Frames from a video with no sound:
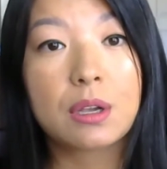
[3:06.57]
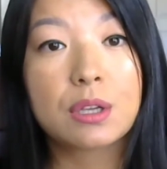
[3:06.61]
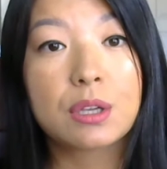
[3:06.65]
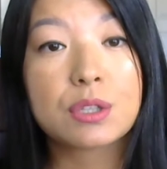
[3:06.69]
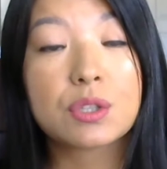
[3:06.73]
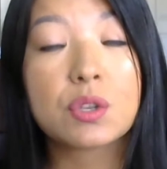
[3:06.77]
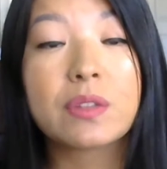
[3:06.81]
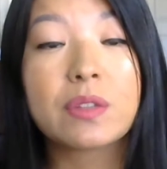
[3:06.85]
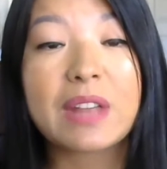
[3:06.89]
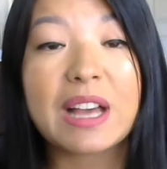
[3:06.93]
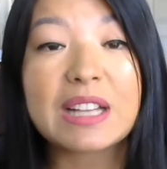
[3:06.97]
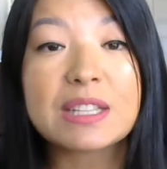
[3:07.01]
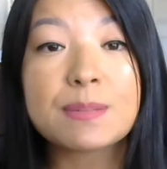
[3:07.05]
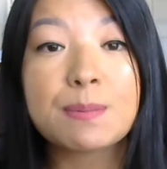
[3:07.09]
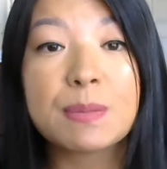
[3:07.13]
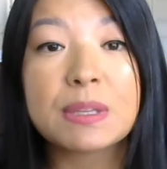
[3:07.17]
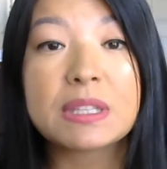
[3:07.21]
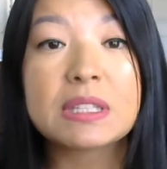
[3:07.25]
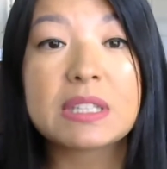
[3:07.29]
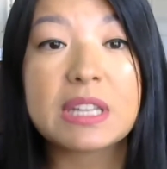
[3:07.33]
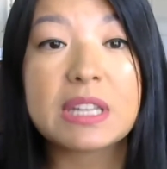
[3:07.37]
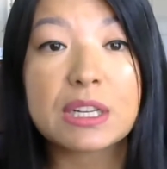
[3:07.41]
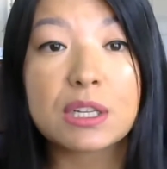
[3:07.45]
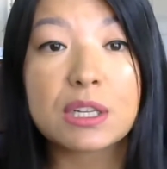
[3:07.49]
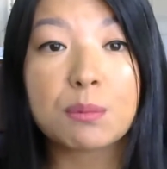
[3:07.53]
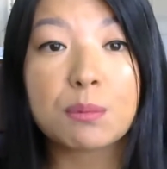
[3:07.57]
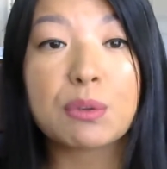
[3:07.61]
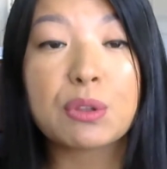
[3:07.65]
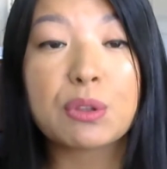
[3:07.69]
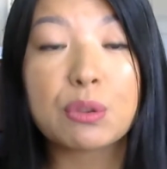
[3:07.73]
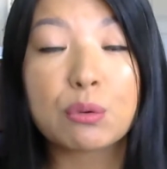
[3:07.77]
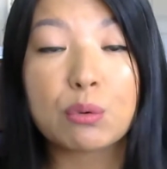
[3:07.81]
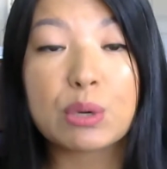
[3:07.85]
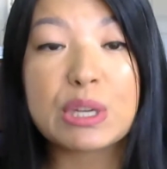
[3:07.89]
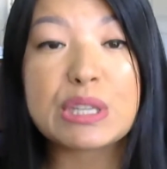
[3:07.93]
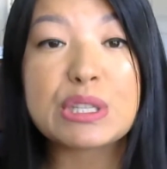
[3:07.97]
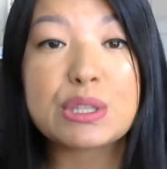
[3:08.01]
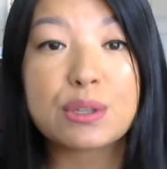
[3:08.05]
So that's mistake number
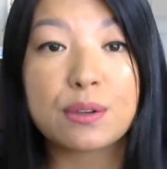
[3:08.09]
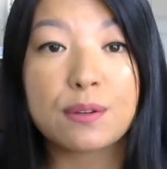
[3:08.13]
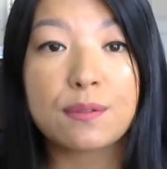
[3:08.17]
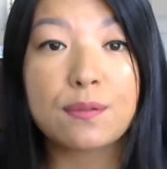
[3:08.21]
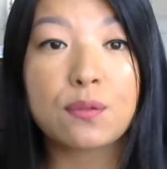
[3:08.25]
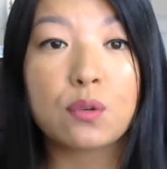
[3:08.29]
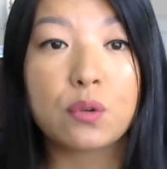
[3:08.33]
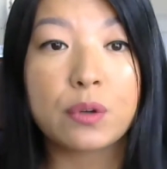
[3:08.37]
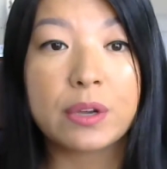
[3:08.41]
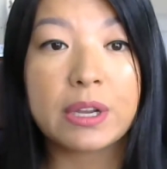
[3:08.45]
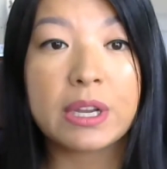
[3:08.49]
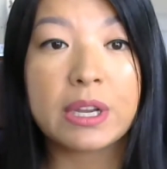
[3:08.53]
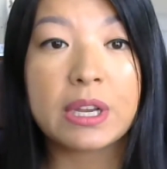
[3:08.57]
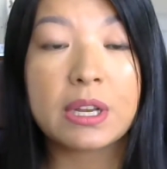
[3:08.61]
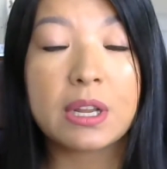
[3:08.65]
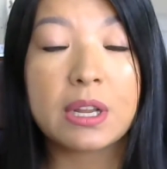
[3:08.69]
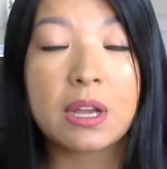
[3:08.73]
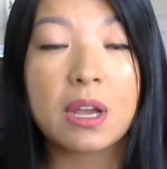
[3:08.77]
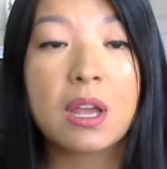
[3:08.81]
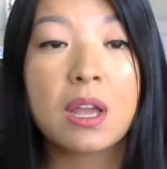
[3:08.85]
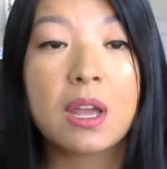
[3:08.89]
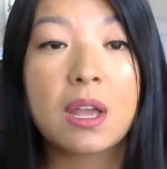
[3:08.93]
3 to avoid.